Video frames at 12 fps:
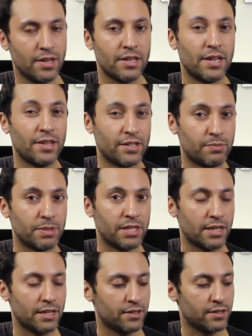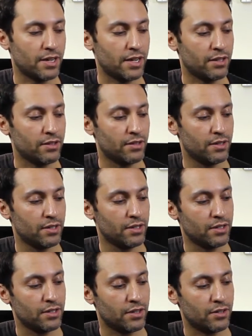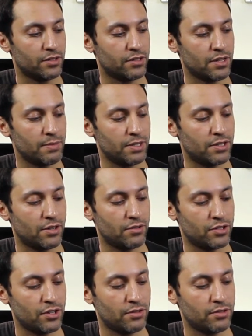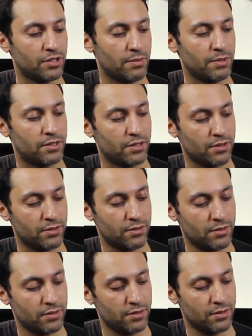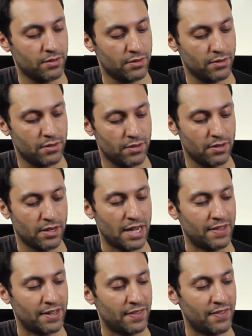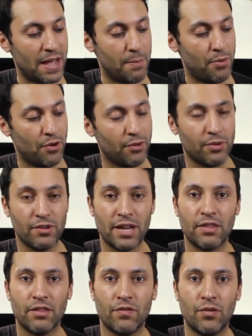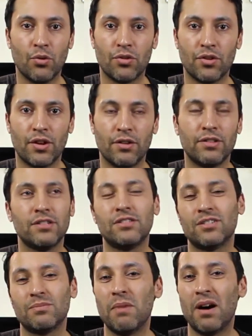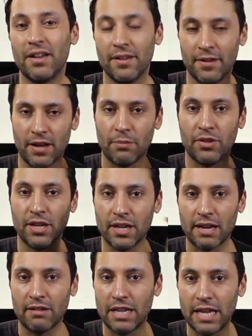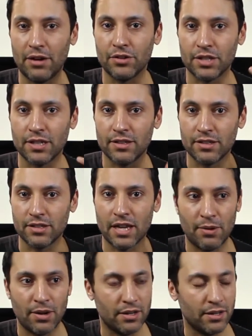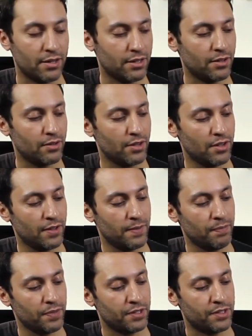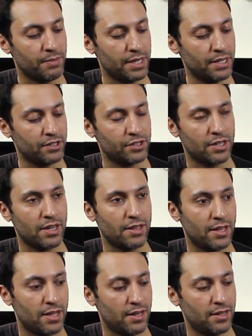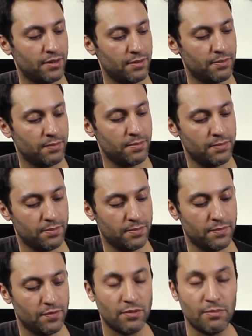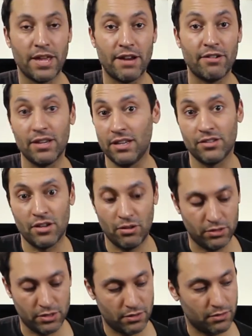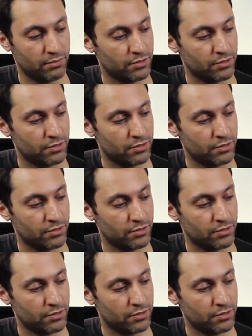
Now this particular scale goes semitone, tone, semitone. And then at that point, when you hit the fourth note, this is just I'm thinking out loud here. This is how I learn it. Diminished, and then from there it is whole tone.